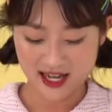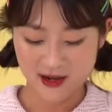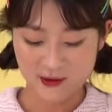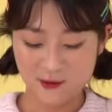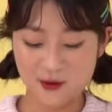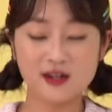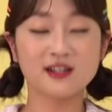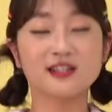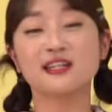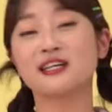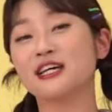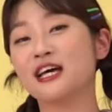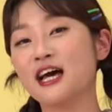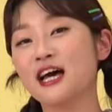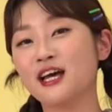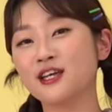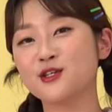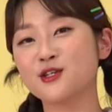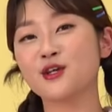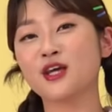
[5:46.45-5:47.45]
Well,
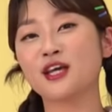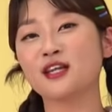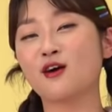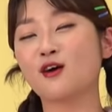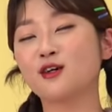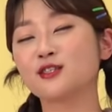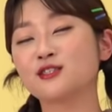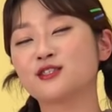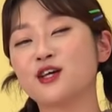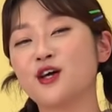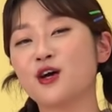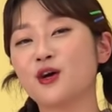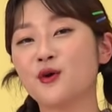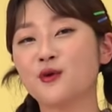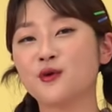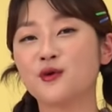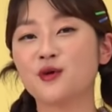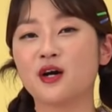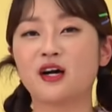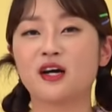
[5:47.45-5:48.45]
you can
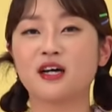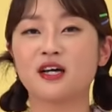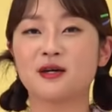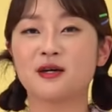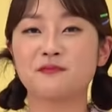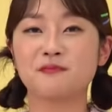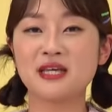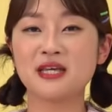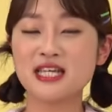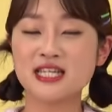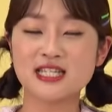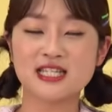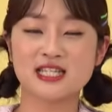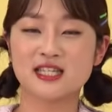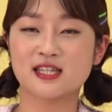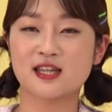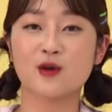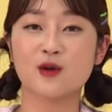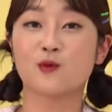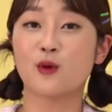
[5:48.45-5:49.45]
also meet
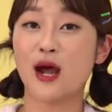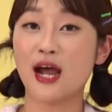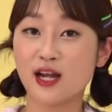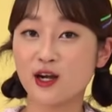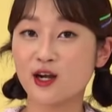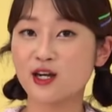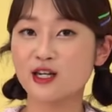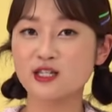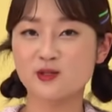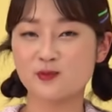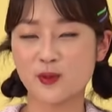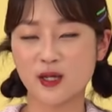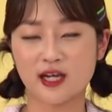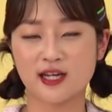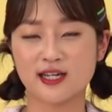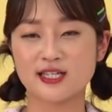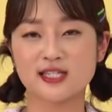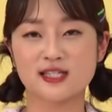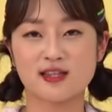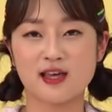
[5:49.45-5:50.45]
the writers
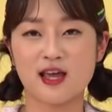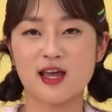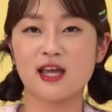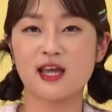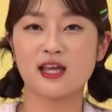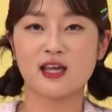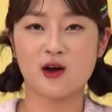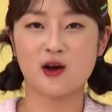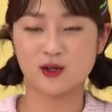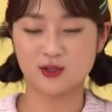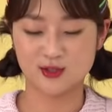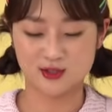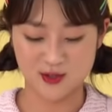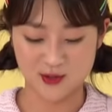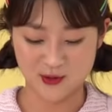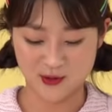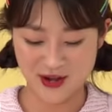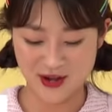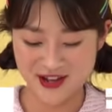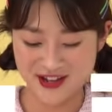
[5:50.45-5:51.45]
because they
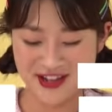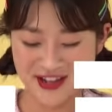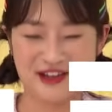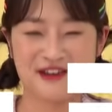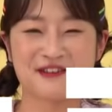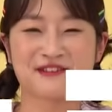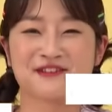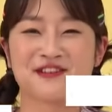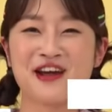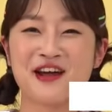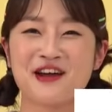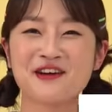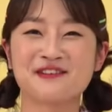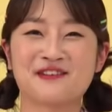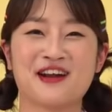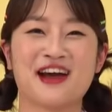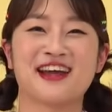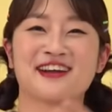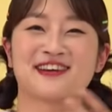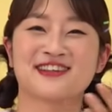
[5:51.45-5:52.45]
also have
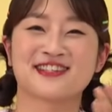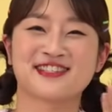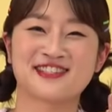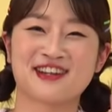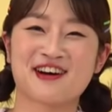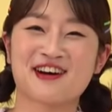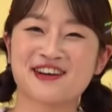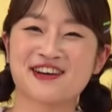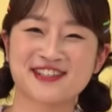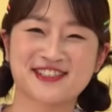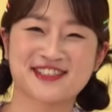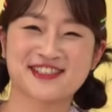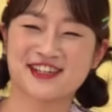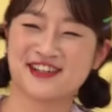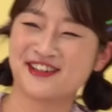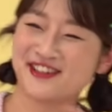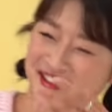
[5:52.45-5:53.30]
writers' talk show.